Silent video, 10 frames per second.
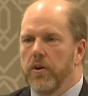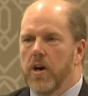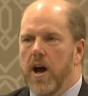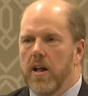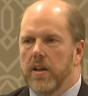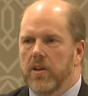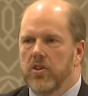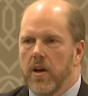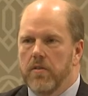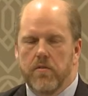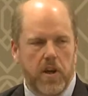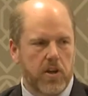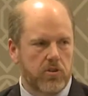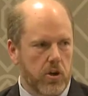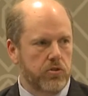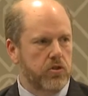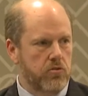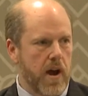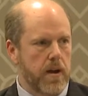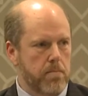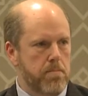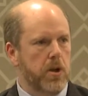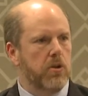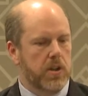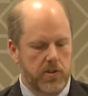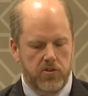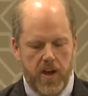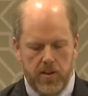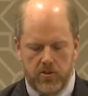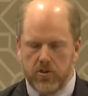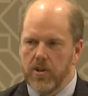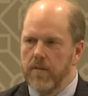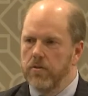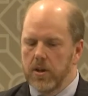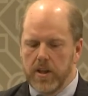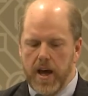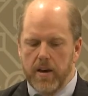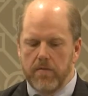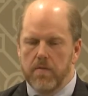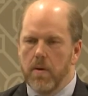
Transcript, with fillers: other colleagues and other VSOs to try to build consensus, have looked at a,